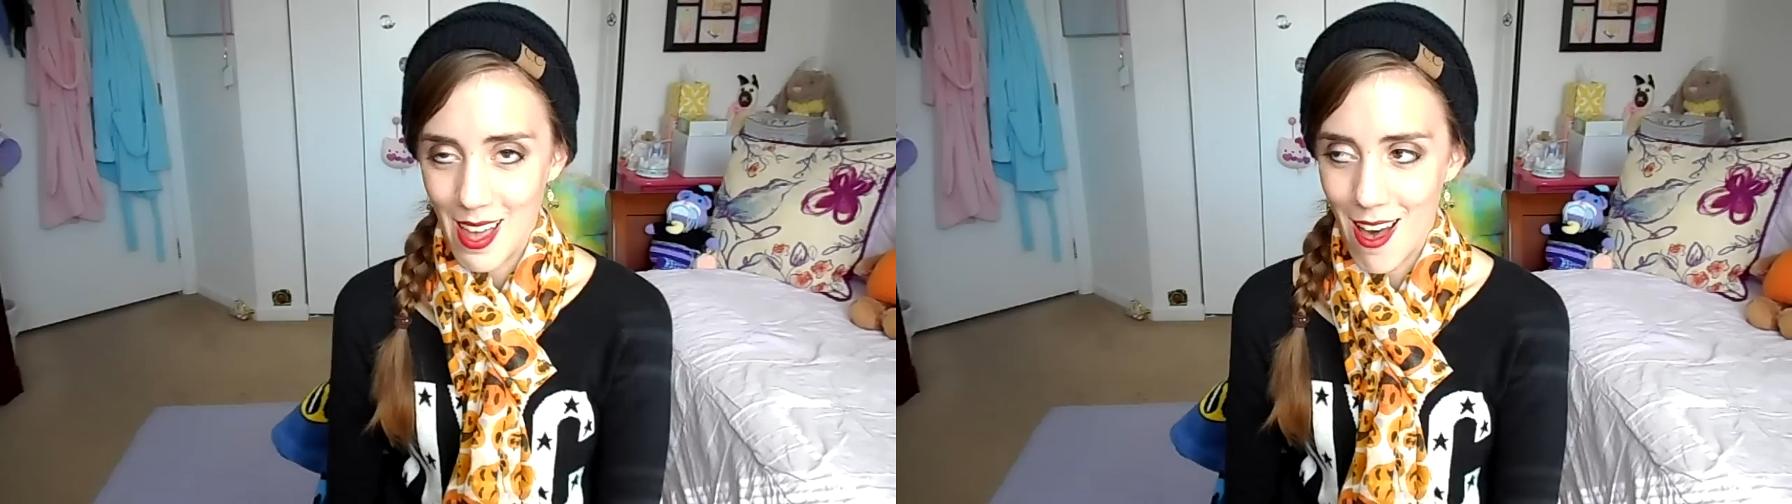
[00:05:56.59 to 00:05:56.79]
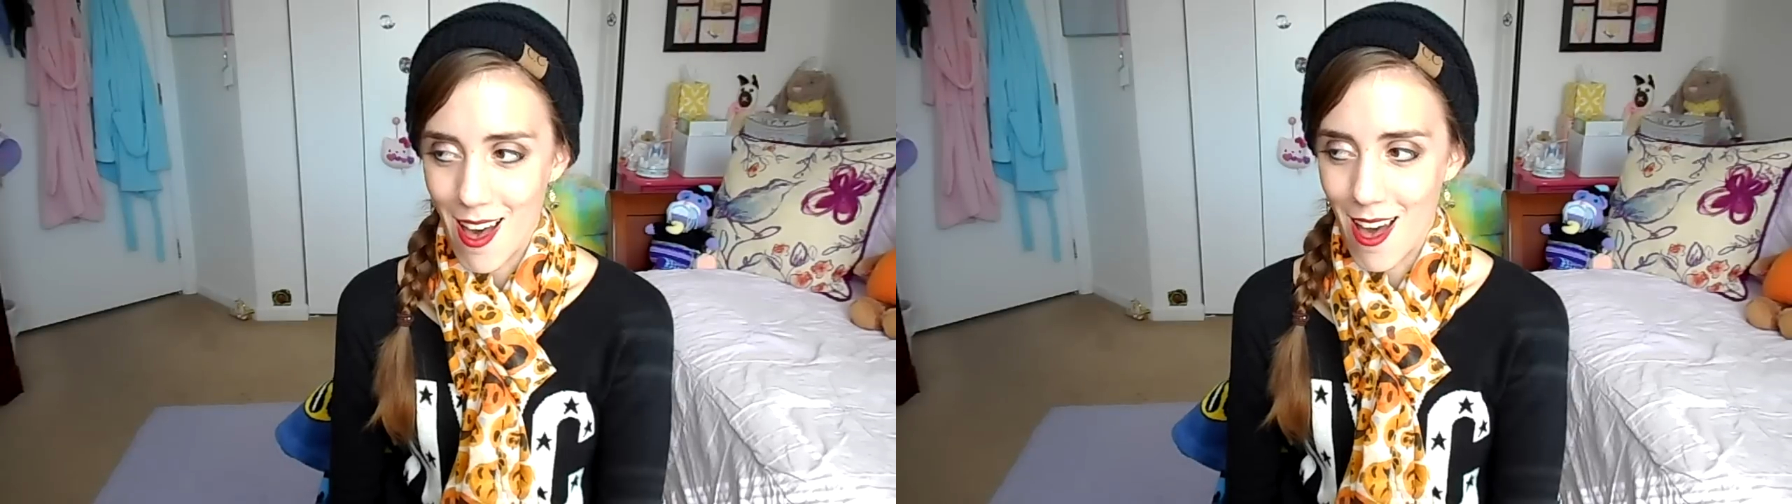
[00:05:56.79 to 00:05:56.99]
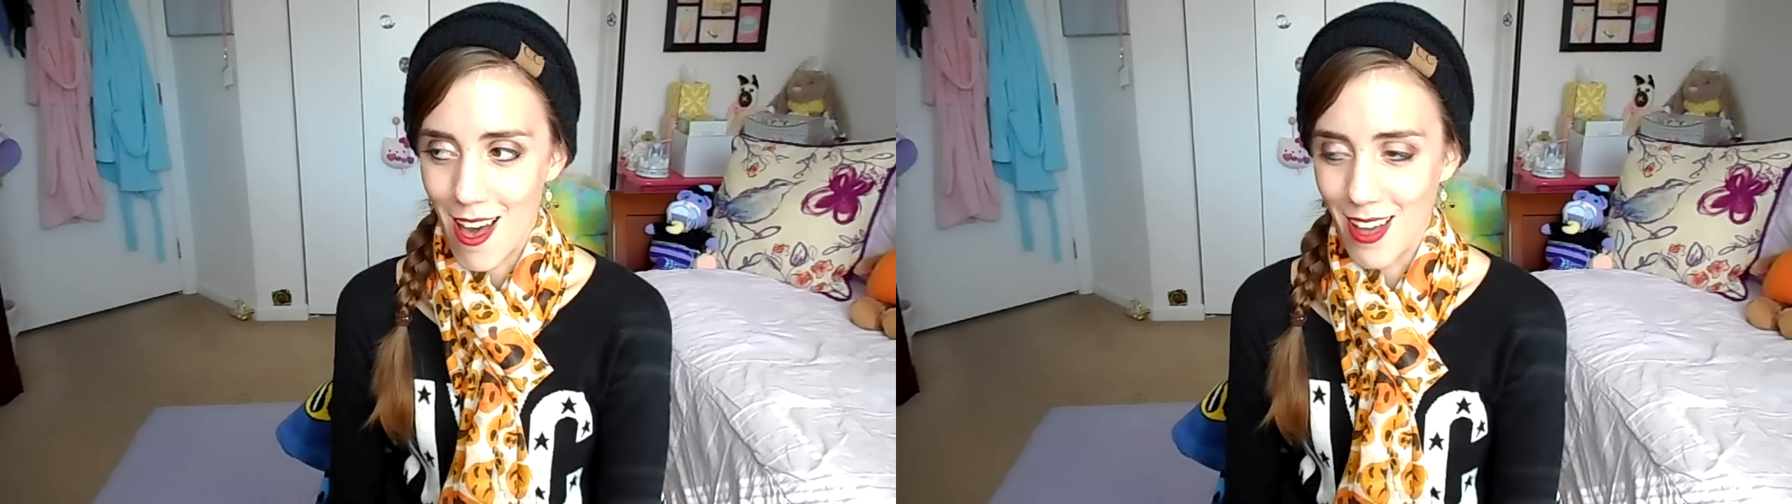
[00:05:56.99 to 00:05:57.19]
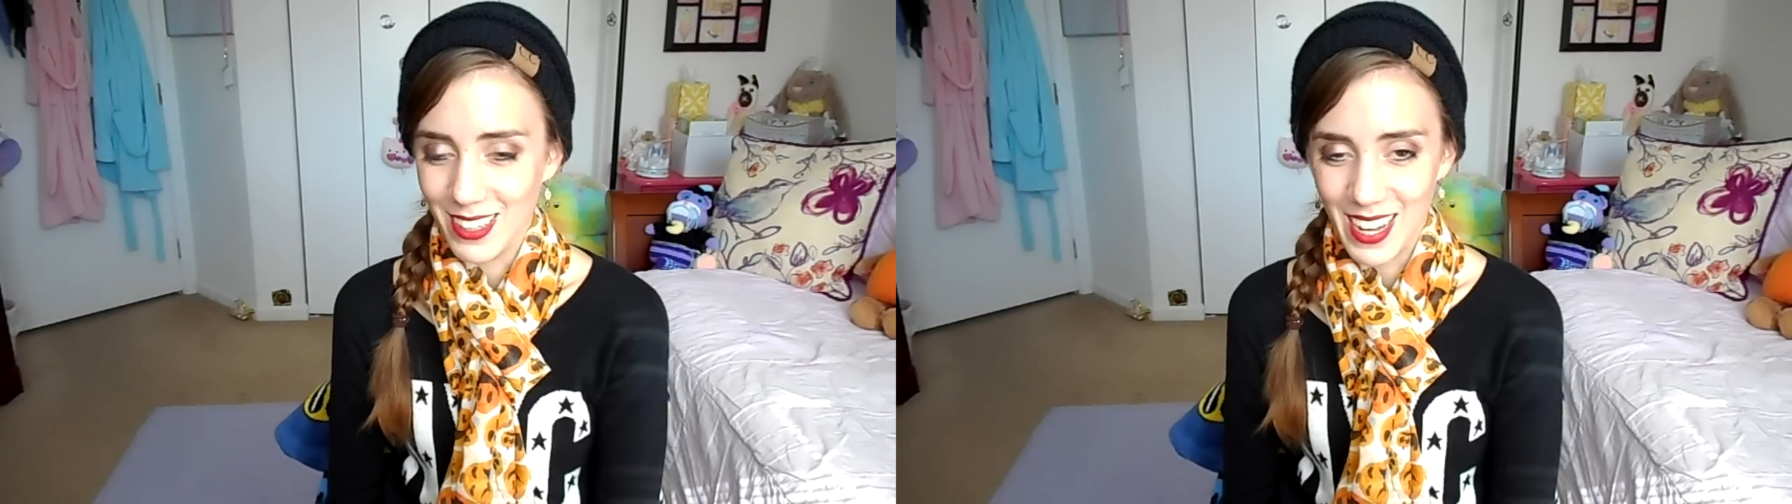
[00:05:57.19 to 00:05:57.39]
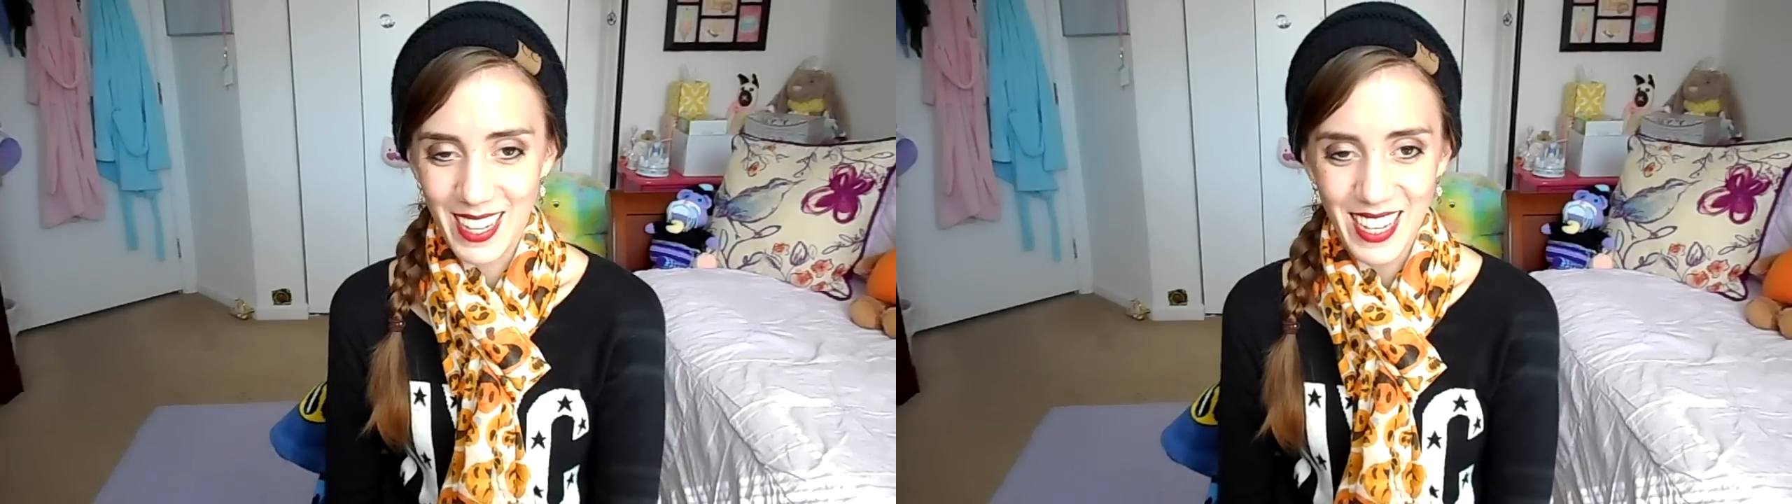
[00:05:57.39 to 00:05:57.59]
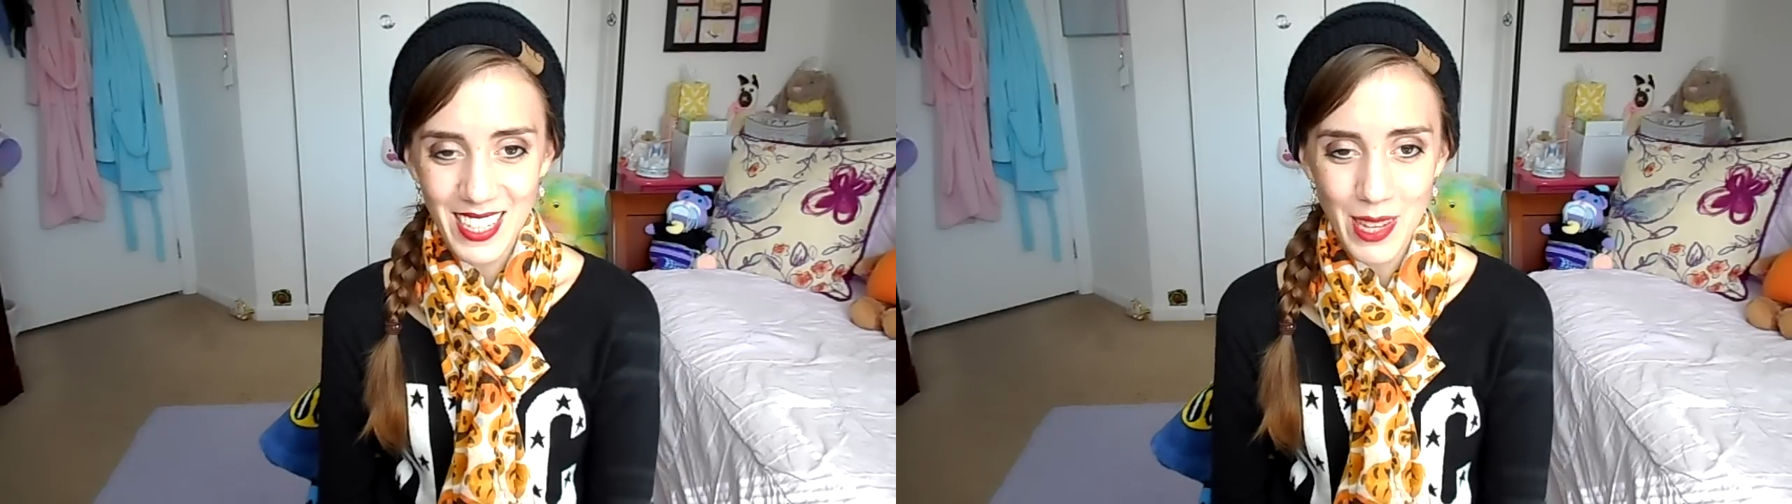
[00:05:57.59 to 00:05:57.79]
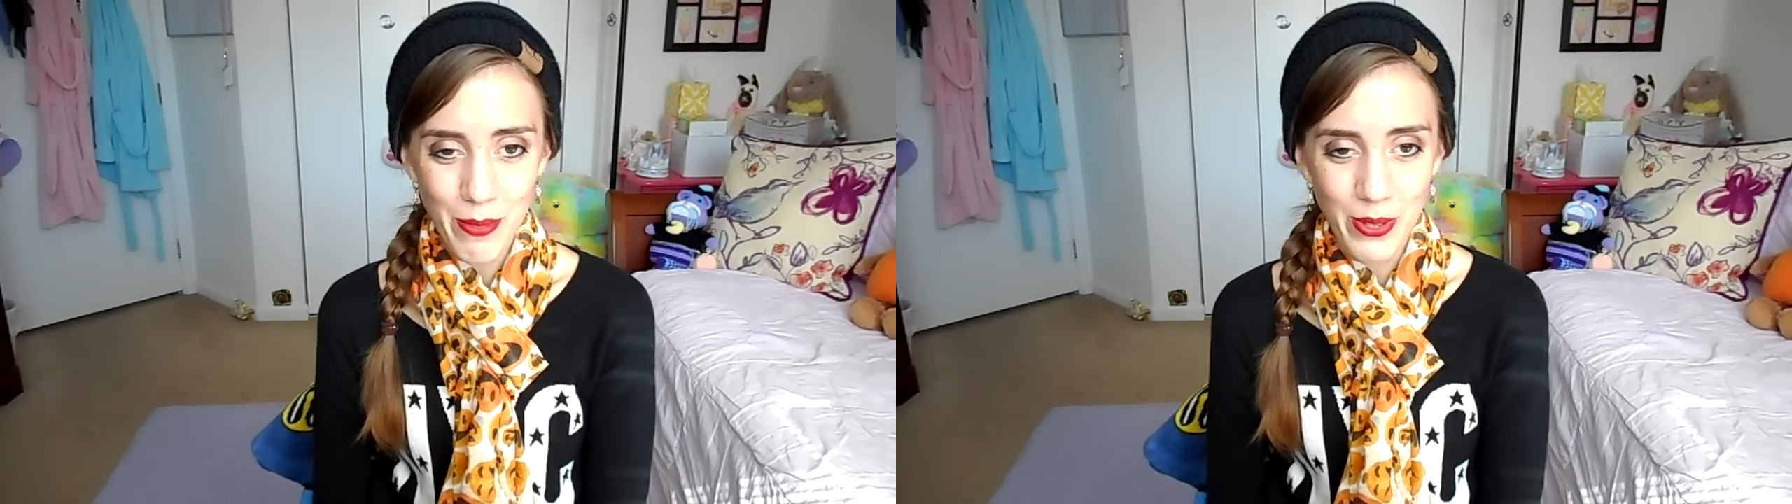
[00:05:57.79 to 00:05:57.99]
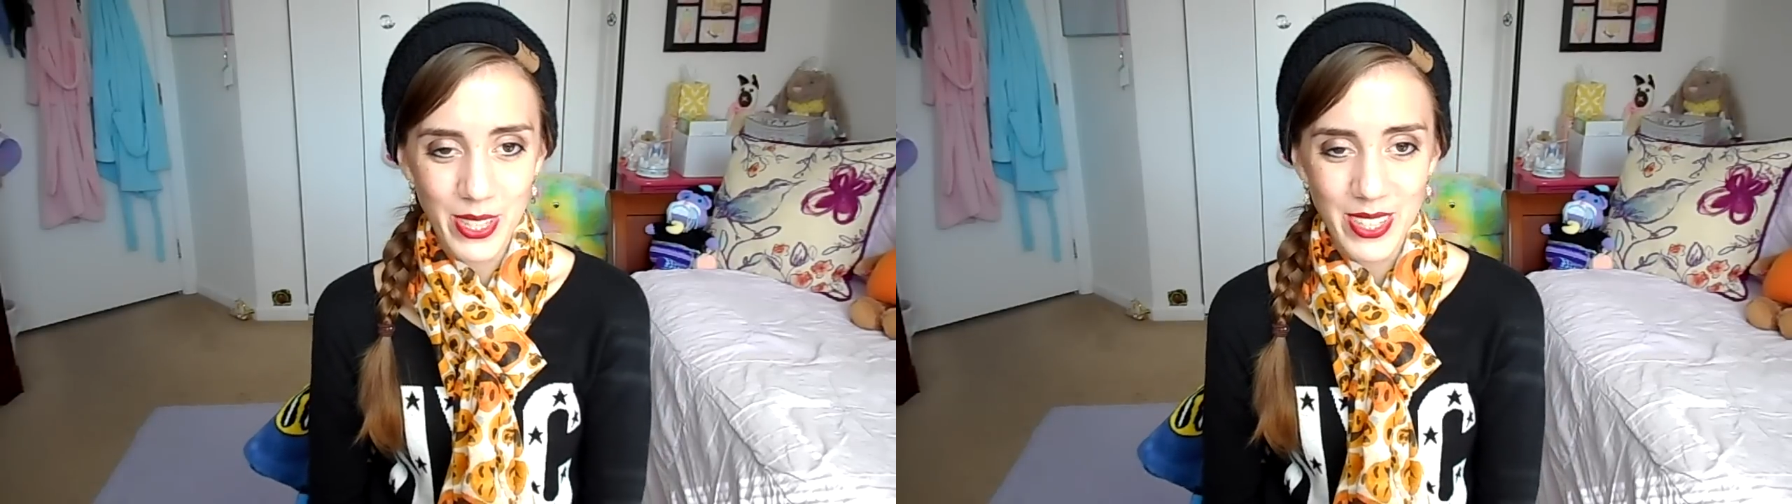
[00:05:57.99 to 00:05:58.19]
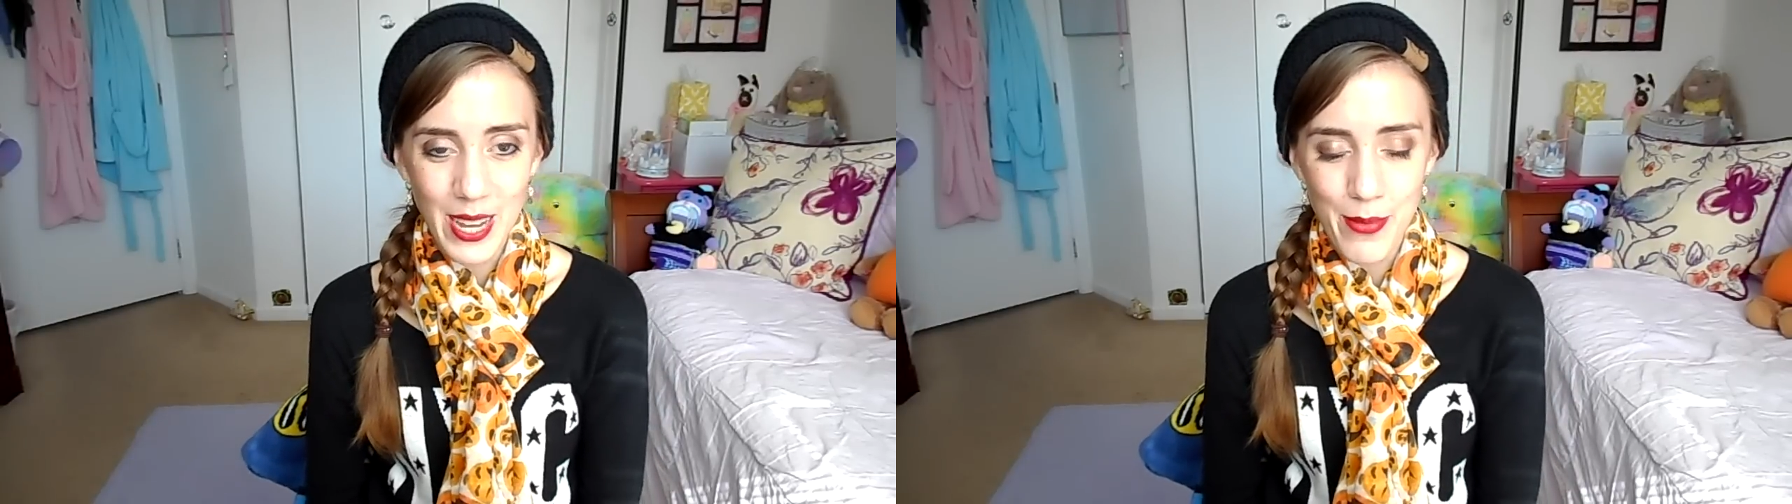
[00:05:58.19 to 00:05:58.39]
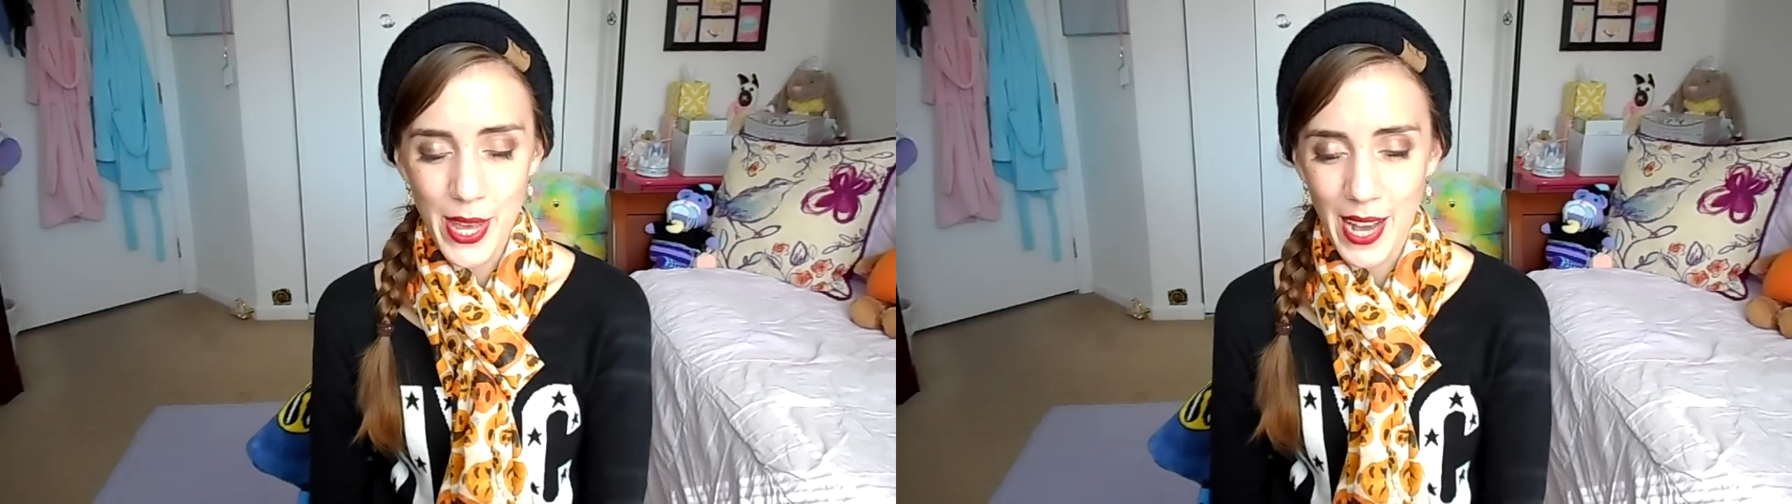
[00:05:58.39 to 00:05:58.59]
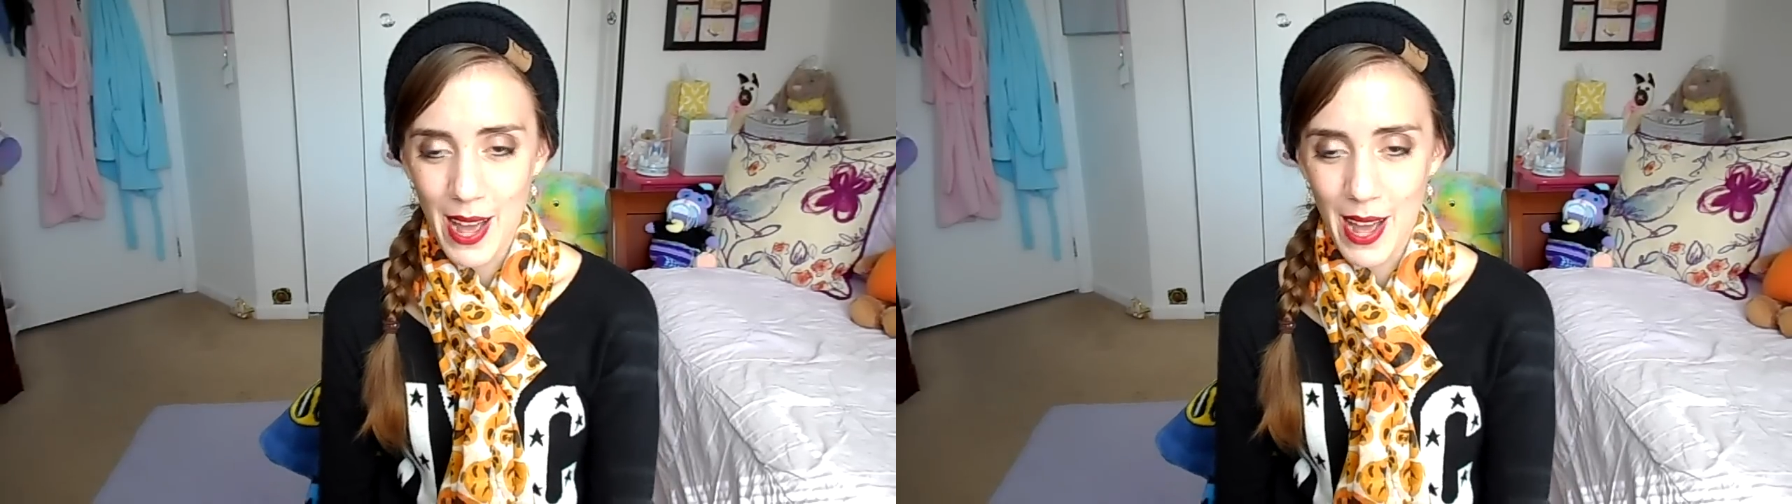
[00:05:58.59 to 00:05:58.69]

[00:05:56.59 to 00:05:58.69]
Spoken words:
I guess I'm doing the same thing